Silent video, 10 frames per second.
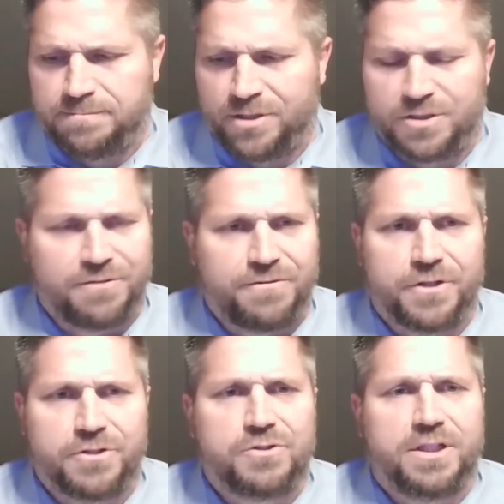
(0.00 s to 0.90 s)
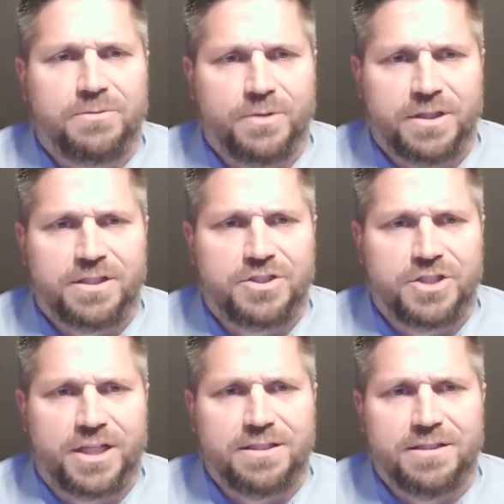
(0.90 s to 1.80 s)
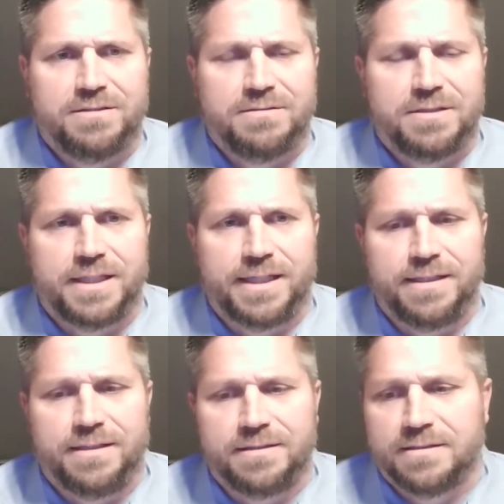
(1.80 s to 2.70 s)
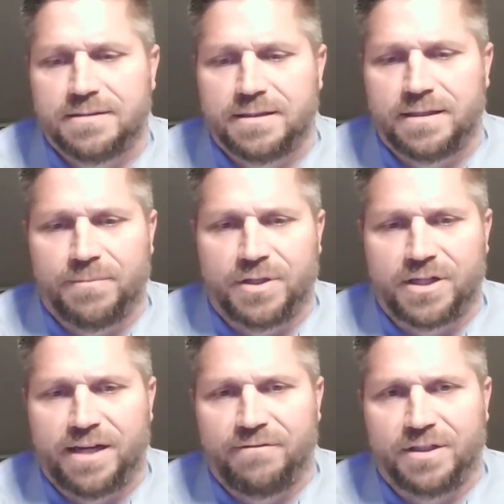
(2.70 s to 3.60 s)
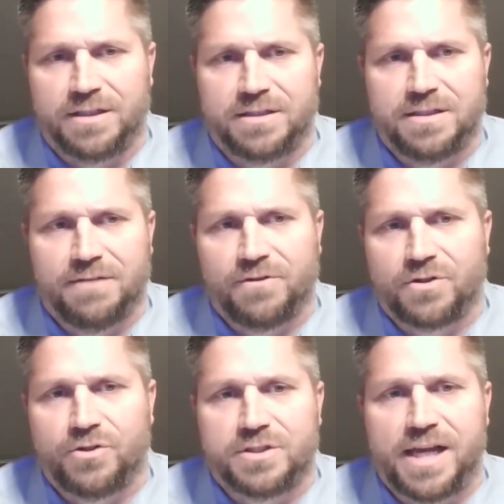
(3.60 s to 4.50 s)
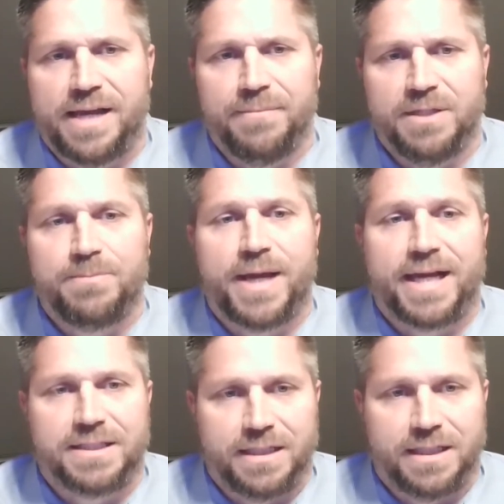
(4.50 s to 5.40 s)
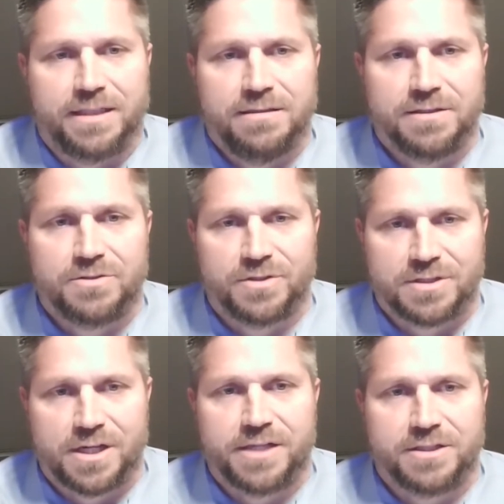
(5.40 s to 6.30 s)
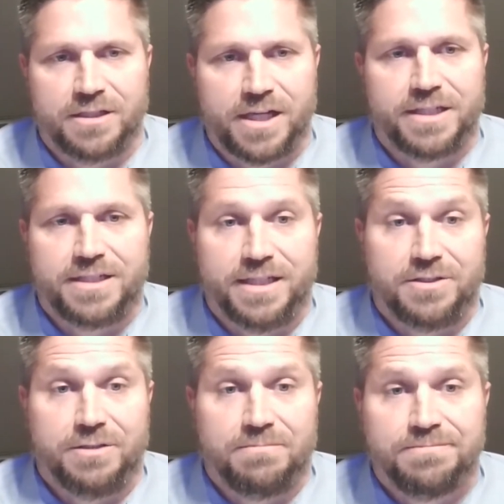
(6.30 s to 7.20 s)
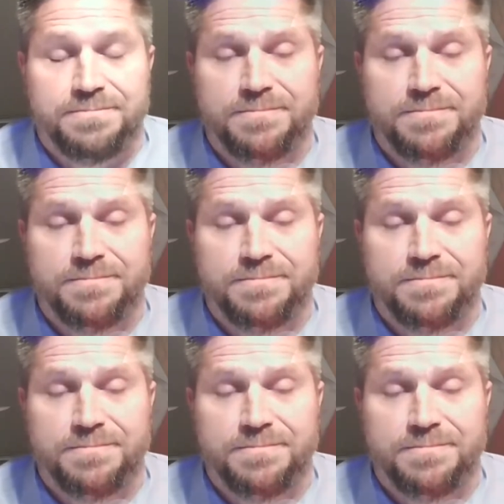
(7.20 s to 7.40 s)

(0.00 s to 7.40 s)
parents are frustrated with the agenda, and they're having a difficult time impacting it. And so it's causing a lot of tension.